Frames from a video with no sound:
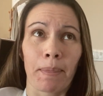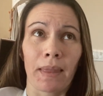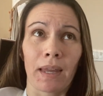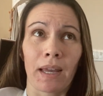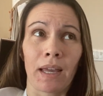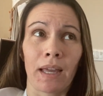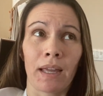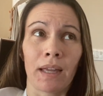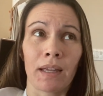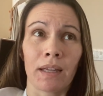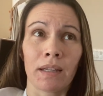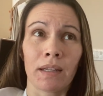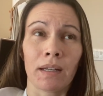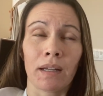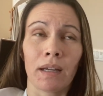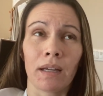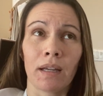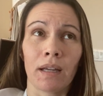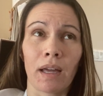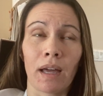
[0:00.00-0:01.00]
And
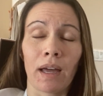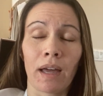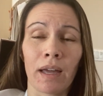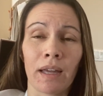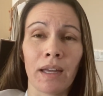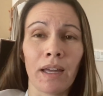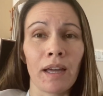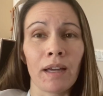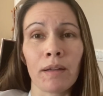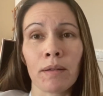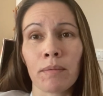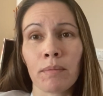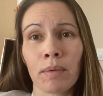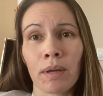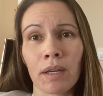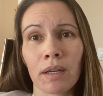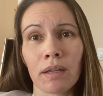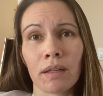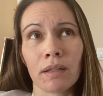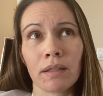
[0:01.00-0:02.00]
I am
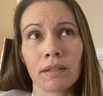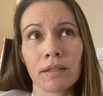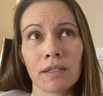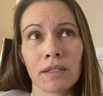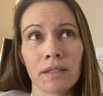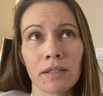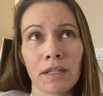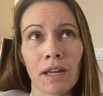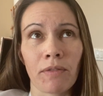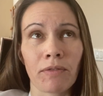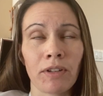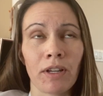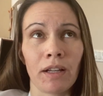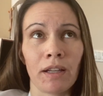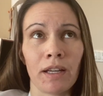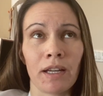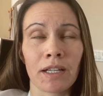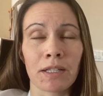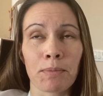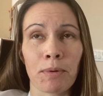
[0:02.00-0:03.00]

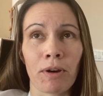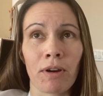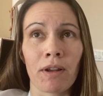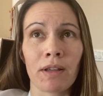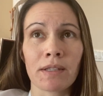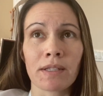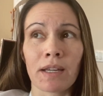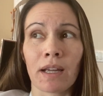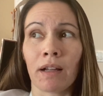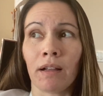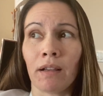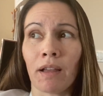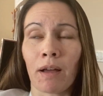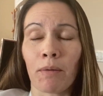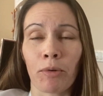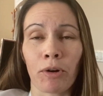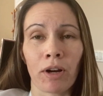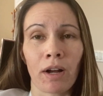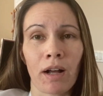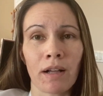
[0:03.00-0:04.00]
definitely experiencing a lot
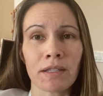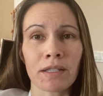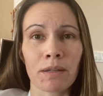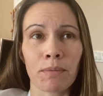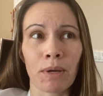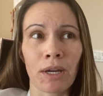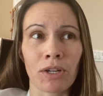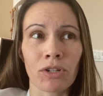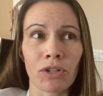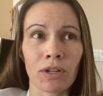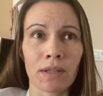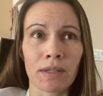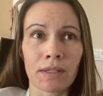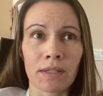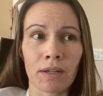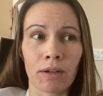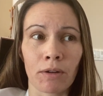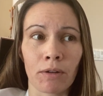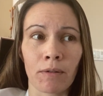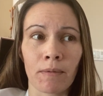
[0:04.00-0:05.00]
more constipation.
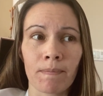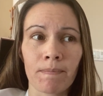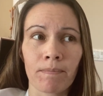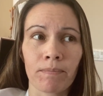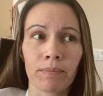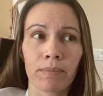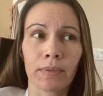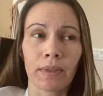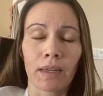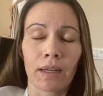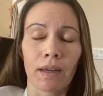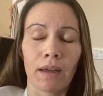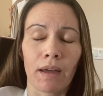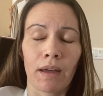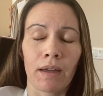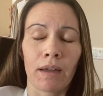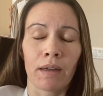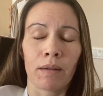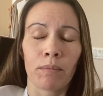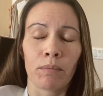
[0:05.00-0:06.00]
So
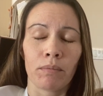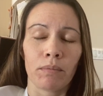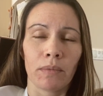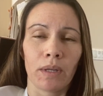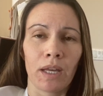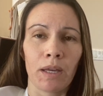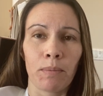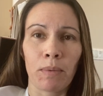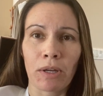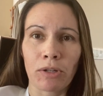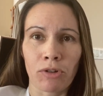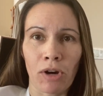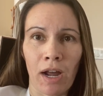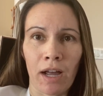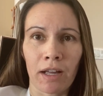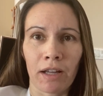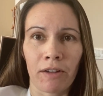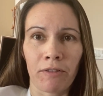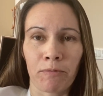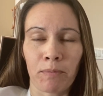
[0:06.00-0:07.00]
I'm keeping
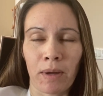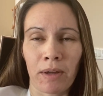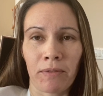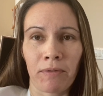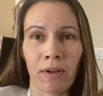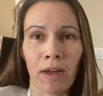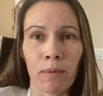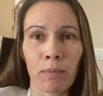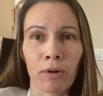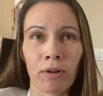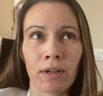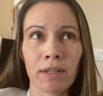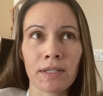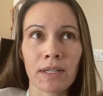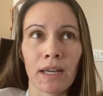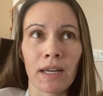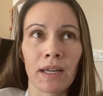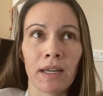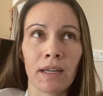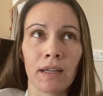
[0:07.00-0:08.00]
track of my fiber
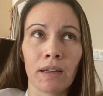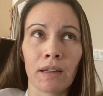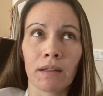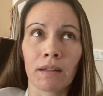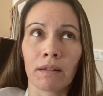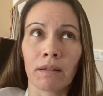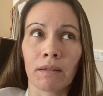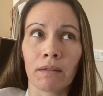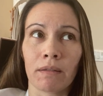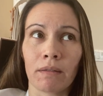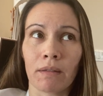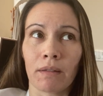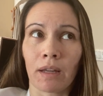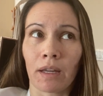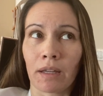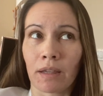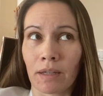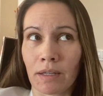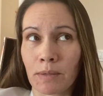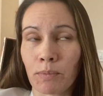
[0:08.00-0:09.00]
intake.
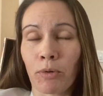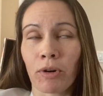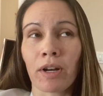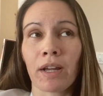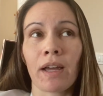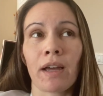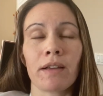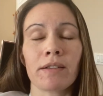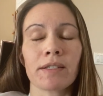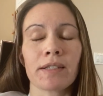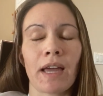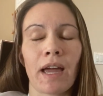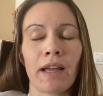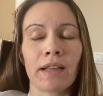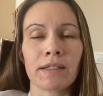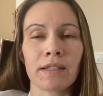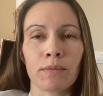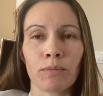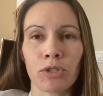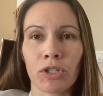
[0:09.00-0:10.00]
Like this morning, I also
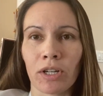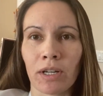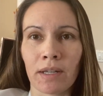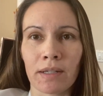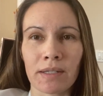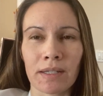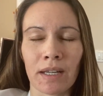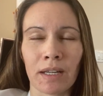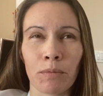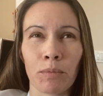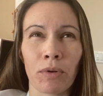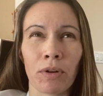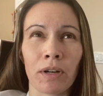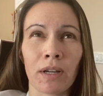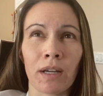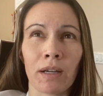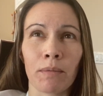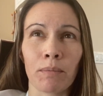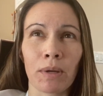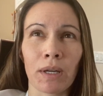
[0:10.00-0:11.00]
had some chia seed
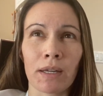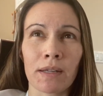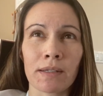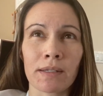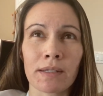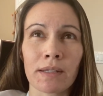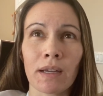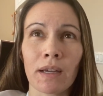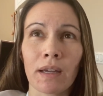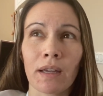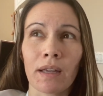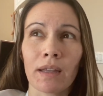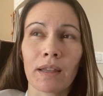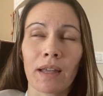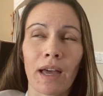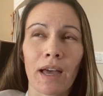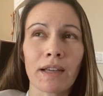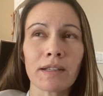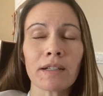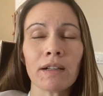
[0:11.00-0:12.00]
pudding because that
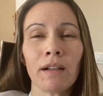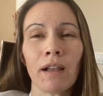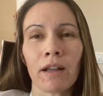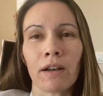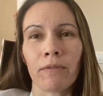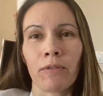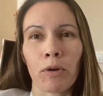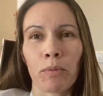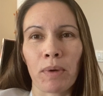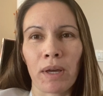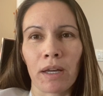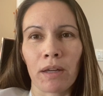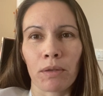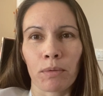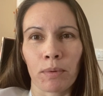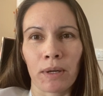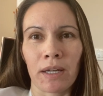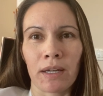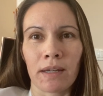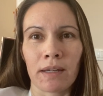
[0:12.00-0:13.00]
has a lot of
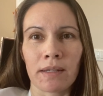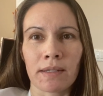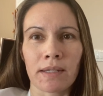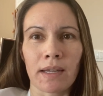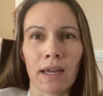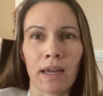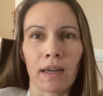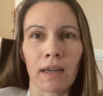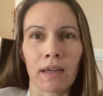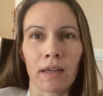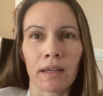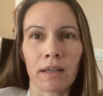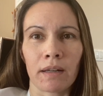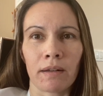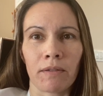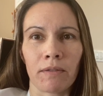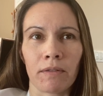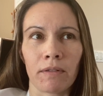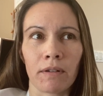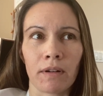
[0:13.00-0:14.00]
omega-3s
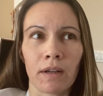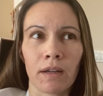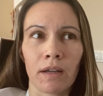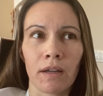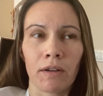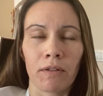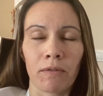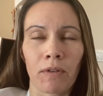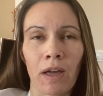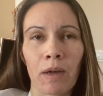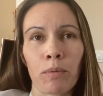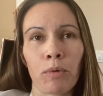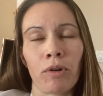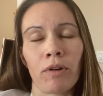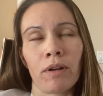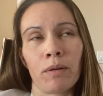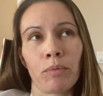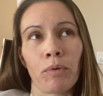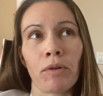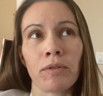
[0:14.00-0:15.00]
and fiber
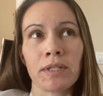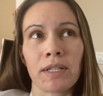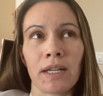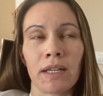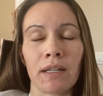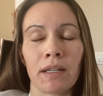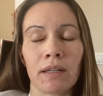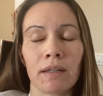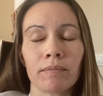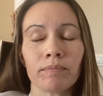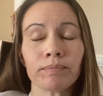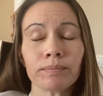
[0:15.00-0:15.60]
and protein